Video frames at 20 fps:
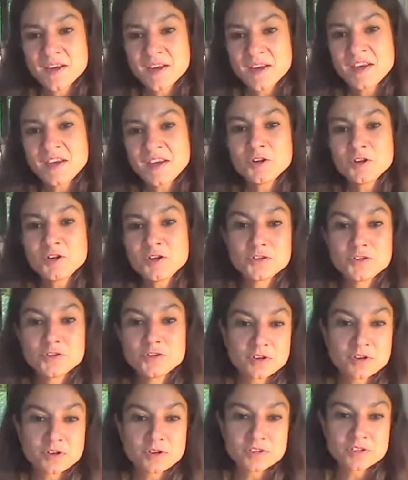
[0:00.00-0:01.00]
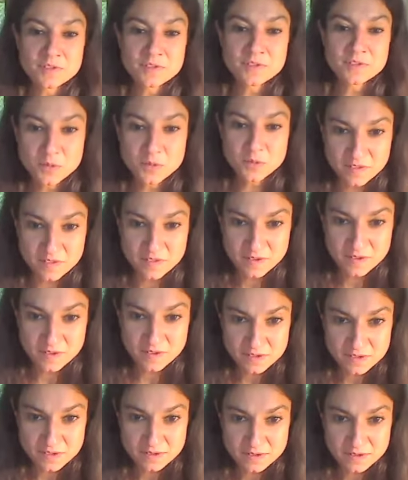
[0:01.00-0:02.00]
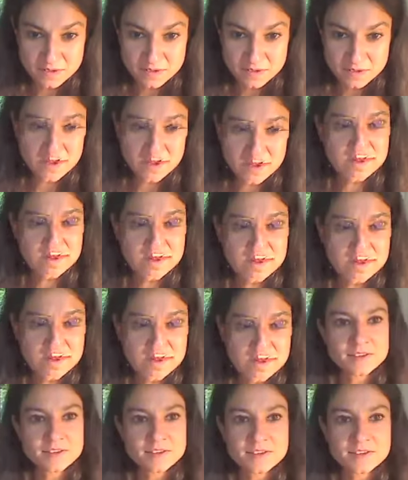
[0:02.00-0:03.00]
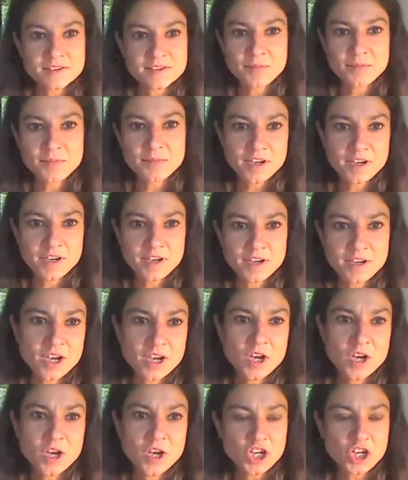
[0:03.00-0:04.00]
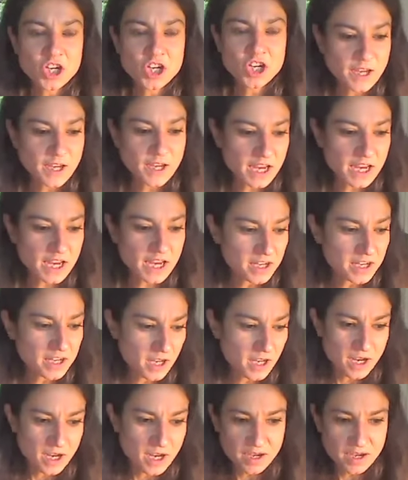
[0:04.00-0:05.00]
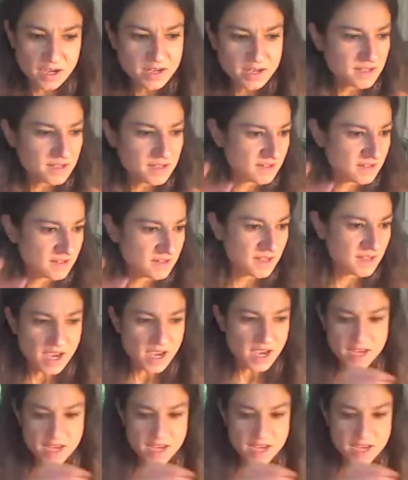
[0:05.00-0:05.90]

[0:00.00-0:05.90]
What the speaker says: And I use the voice of the witness because somebody say me, okay, I just get